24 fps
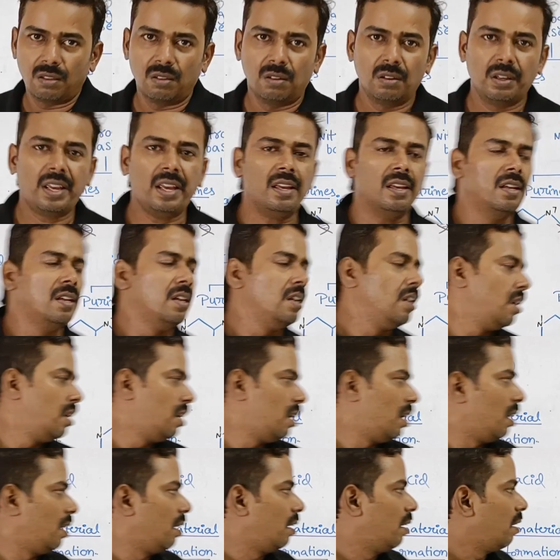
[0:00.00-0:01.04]
Okay,
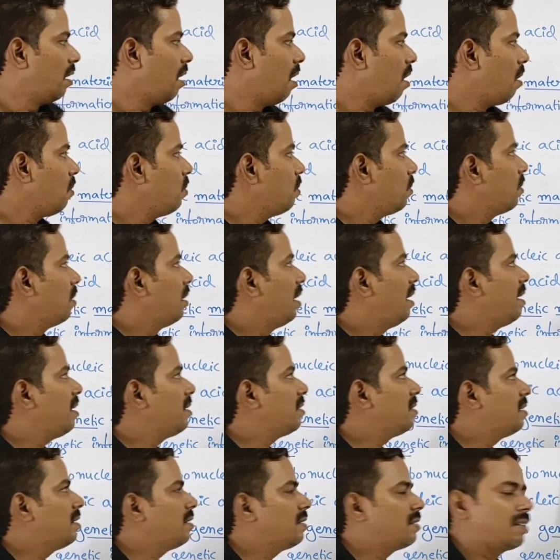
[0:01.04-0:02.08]
now let
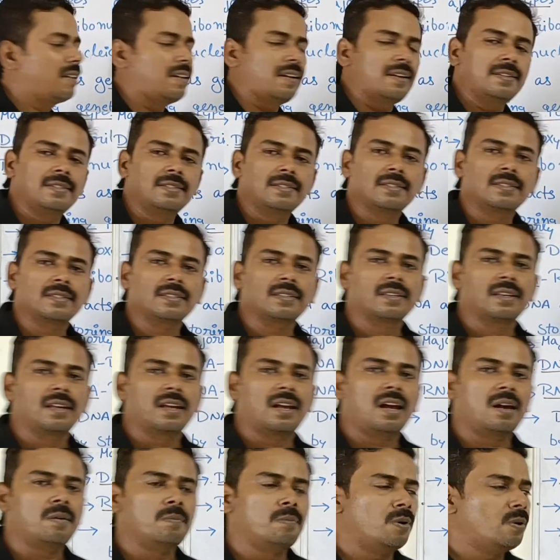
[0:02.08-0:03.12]
us discuss
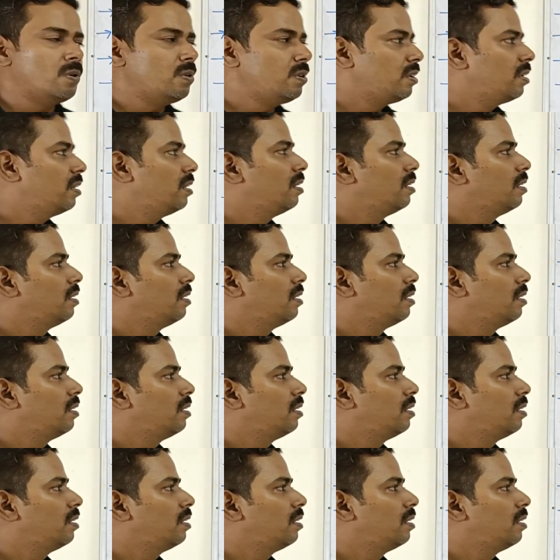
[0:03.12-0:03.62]
about